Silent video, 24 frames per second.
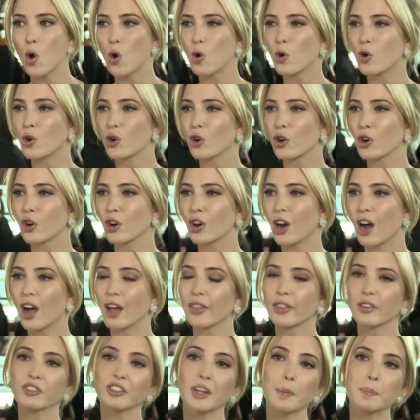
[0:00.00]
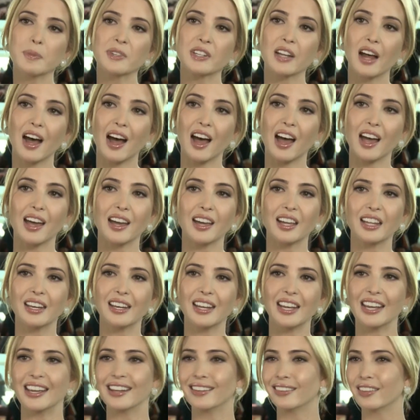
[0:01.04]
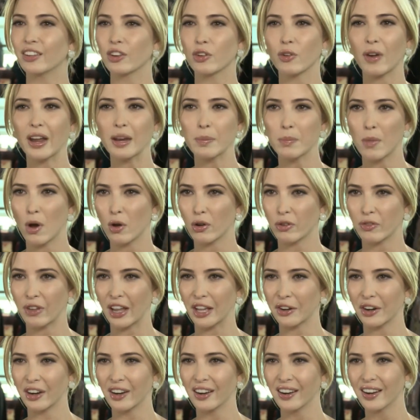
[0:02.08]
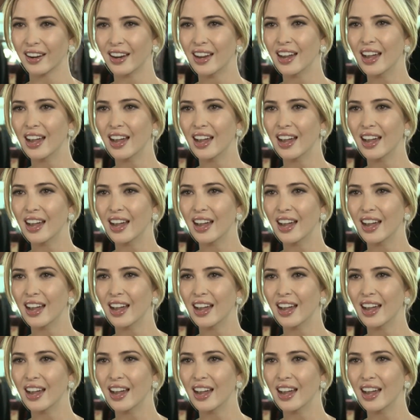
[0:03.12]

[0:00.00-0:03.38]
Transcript: or on the flip side, it's a great motivator.